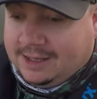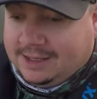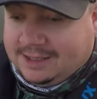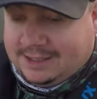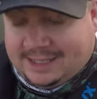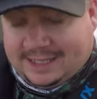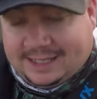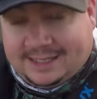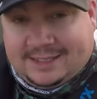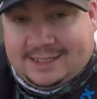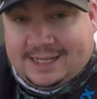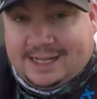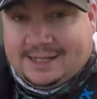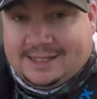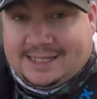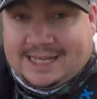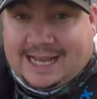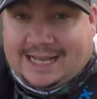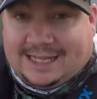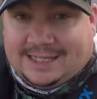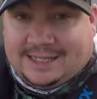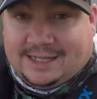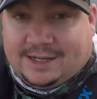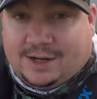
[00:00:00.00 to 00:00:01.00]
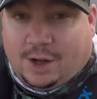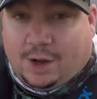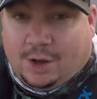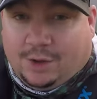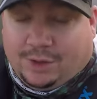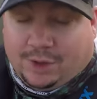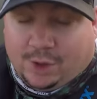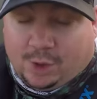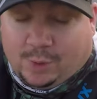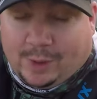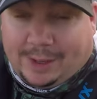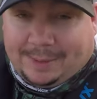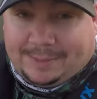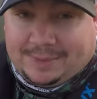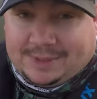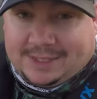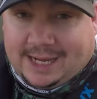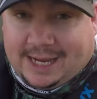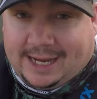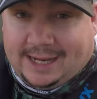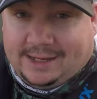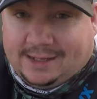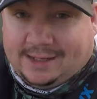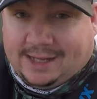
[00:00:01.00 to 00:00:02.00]
sixth Sense has it on their
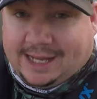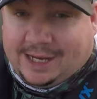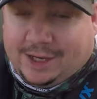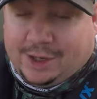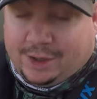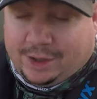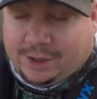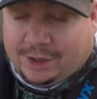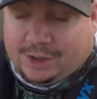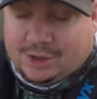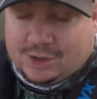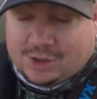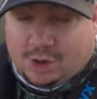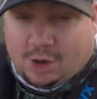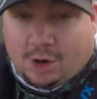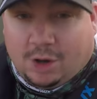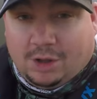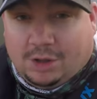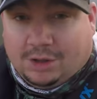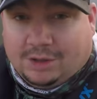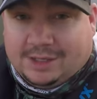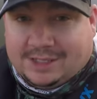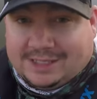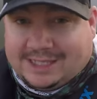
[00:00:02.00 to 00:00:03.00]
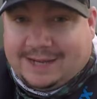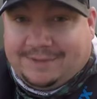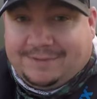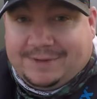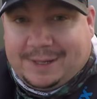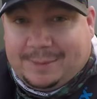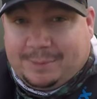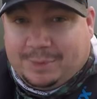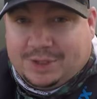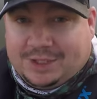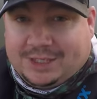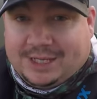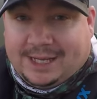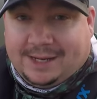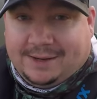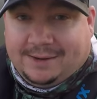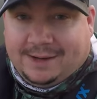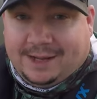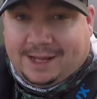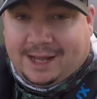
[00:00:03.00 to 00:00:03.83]
website, and you can use Crawler to save ten percent.